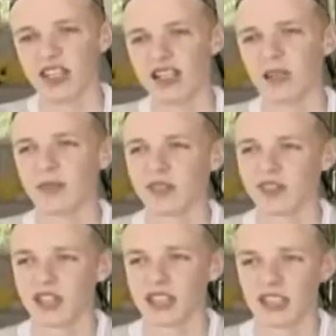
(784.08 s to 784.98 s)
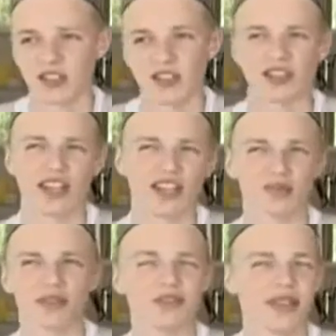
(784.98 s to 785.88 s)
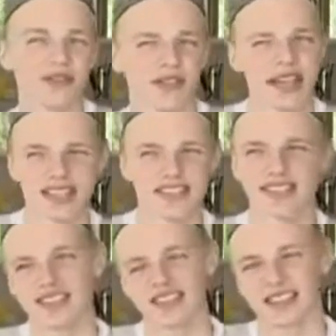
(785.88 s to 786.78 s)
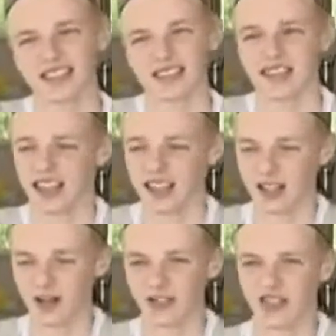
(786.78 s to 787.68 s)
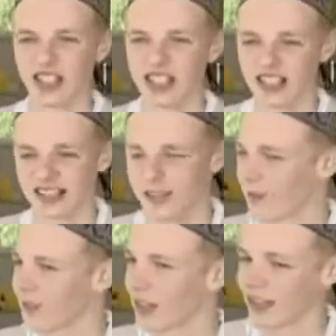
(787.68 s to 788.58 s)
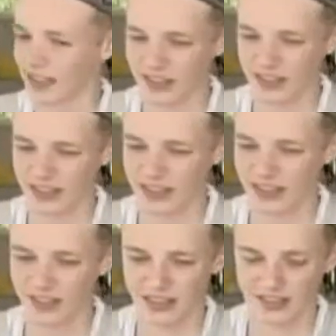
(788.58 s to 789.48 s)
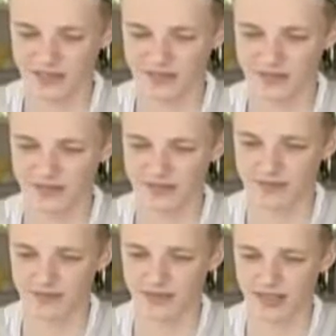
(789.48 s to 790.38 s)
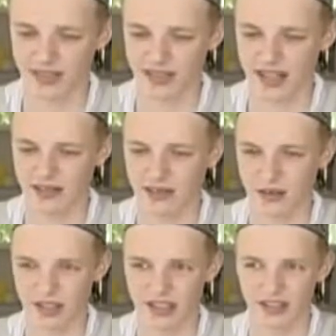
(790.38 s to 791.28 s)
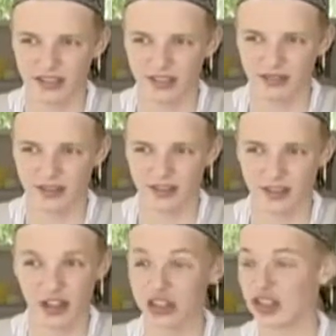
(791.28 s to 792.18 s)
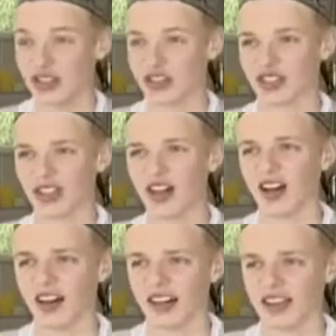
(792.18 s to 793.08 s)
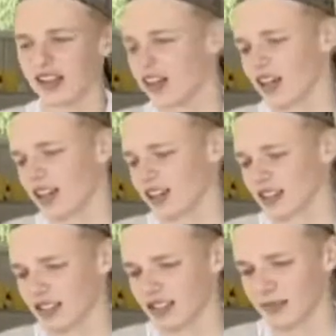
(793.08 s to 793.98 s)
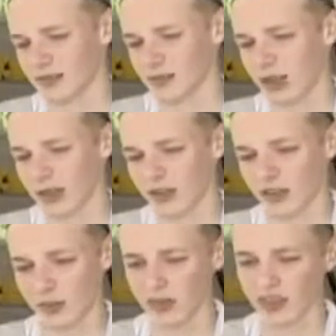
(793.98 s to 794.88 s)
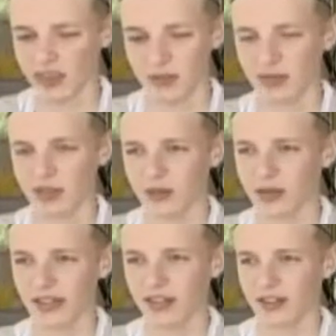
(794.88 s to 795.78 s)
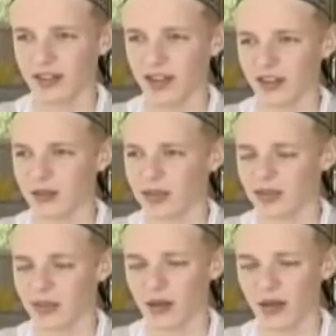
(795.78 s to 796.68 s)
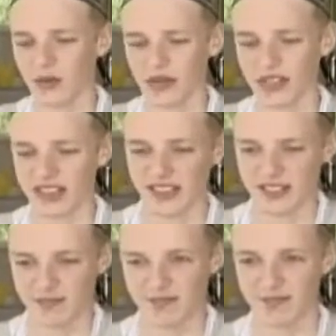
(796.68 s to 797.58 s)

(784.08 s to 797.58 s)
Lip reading: kidnap your son, and he's going to take him to Afghanistan and go on jihad. And that really was a huge lie. Whether it was a Muslim or not, we don't know, but whoever it is,